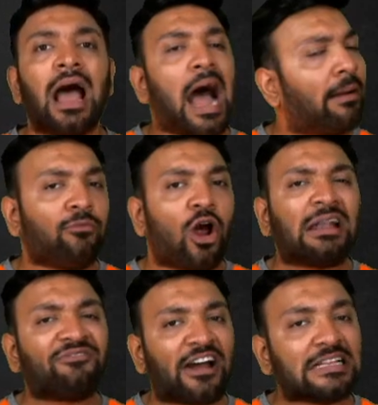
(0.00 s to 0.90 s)
I'm
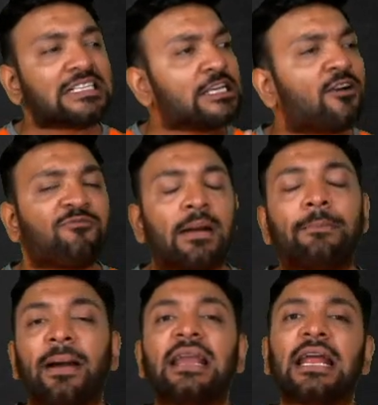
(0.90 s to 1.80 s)
not fancy of my
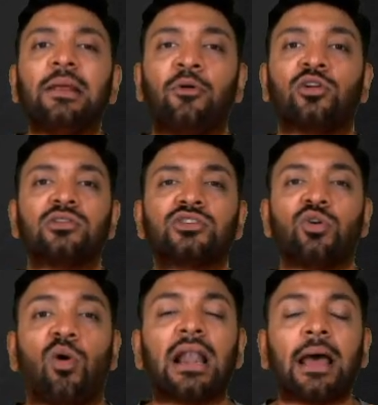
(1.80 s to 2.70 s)
bike anymore.
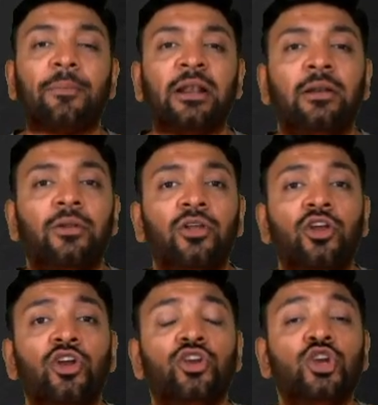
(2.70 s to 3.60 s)
So what happened?
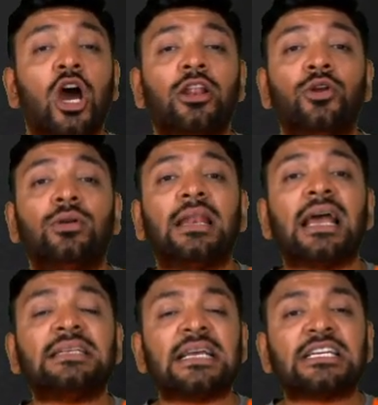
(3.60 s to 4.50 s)
Your
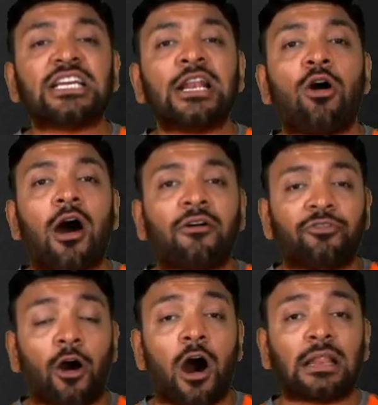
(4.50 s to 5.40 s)
utilization
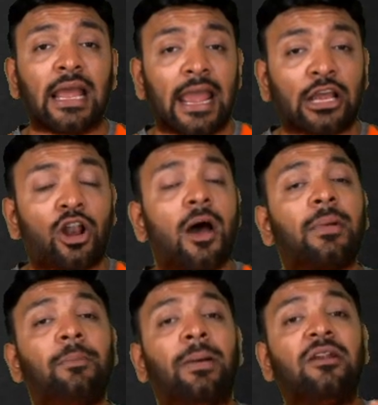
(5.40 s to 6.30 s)
of or the
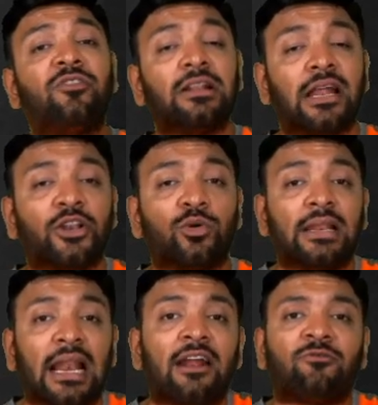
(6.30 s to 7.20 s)
economic benefit that you
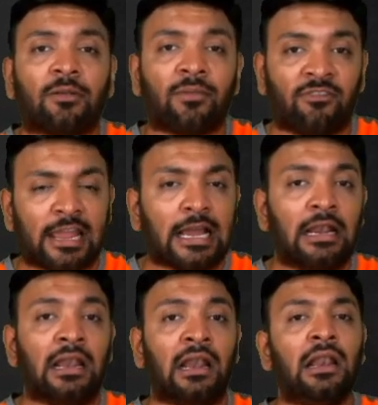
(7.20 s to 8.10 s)
derived from the
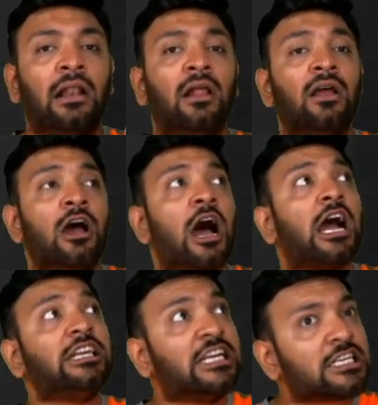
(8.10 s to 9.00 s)
vehicle,
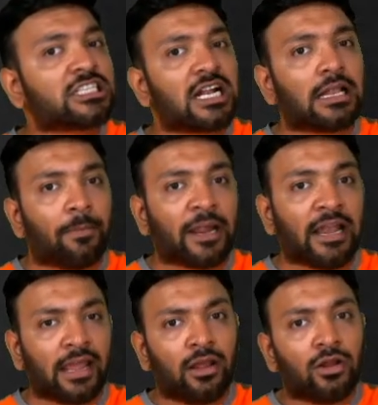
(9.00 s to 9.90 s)
just at the
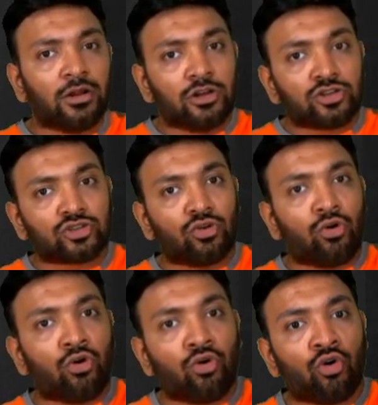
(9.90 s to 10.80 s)
beginning,
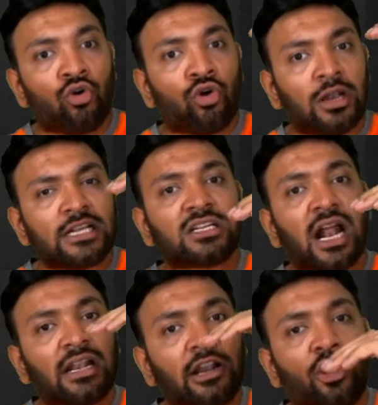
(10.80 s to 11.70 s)
slowly
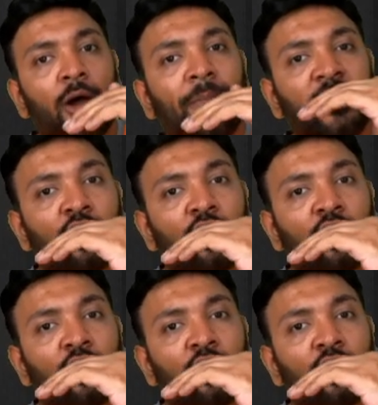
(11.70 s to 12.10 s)
started dropping.